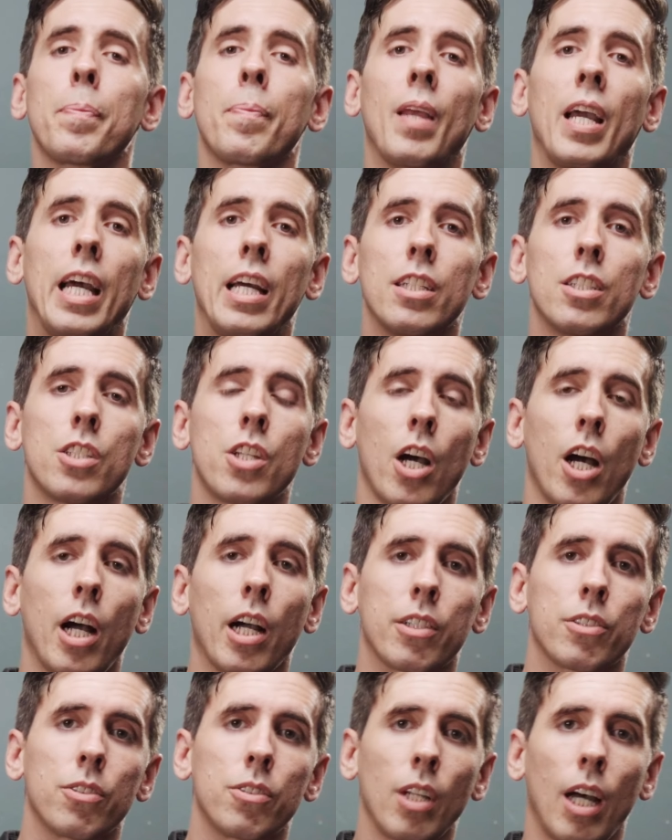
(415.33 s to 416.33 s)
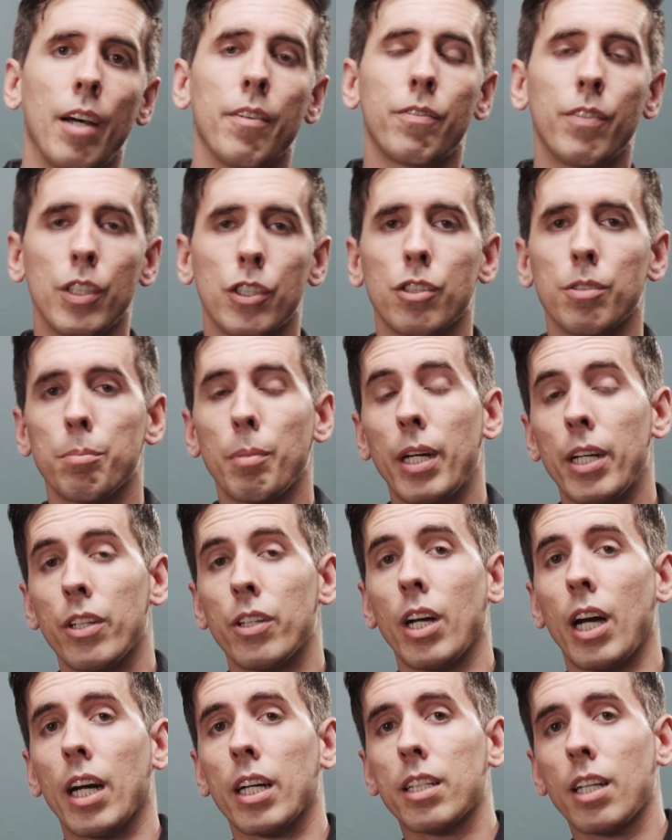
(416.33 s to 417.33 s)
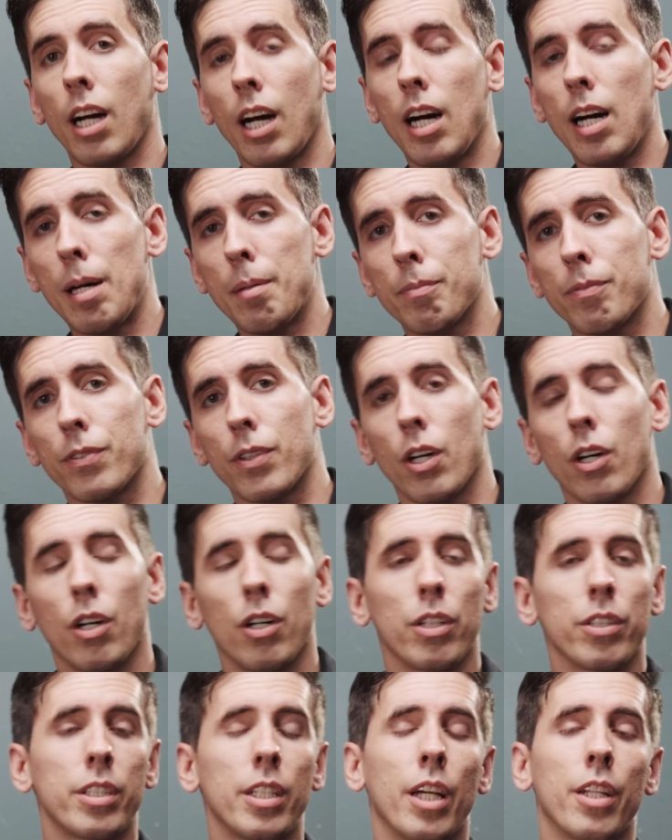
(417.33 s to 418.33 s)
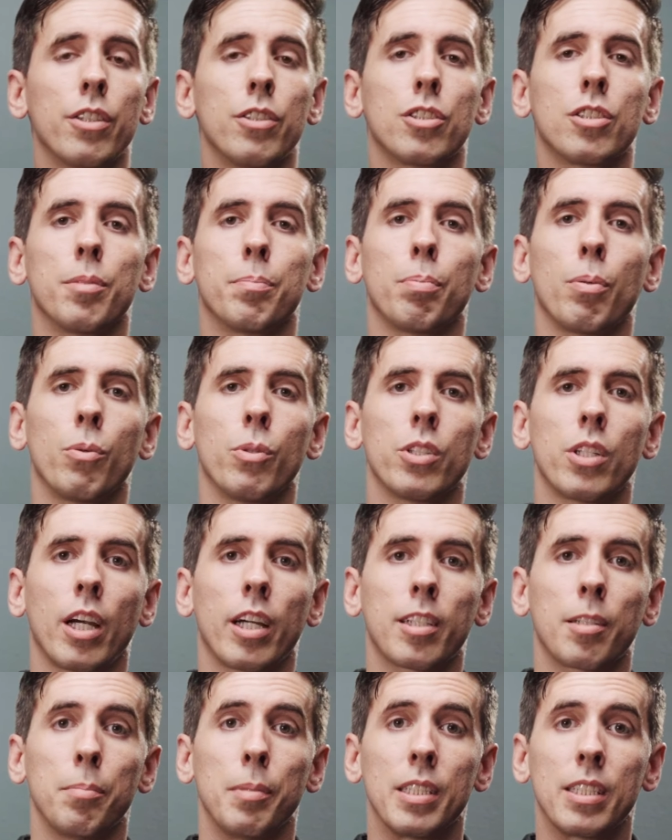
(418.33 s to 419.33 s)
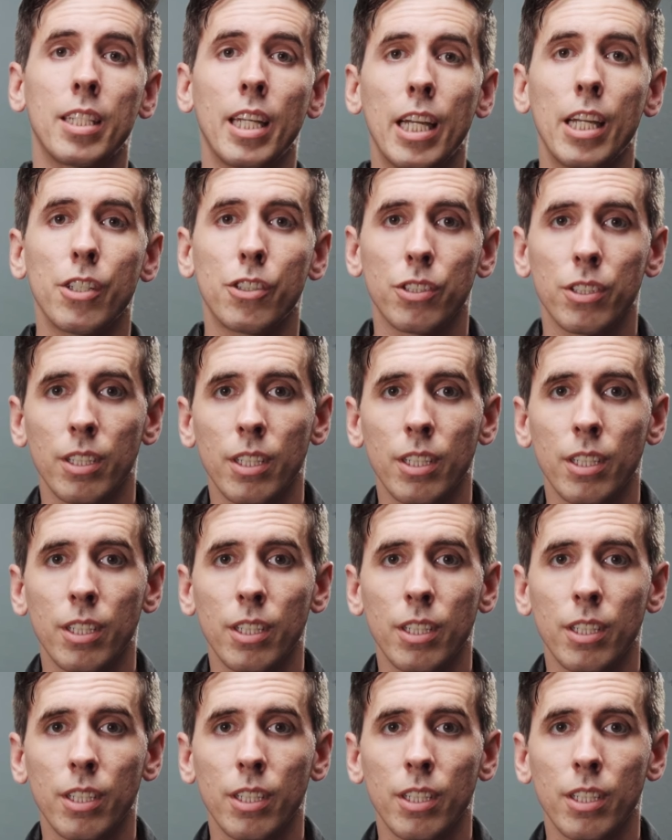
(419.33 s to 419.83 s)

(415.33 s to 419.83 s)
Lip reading: at docs.visionminer.com for all the other support documentation.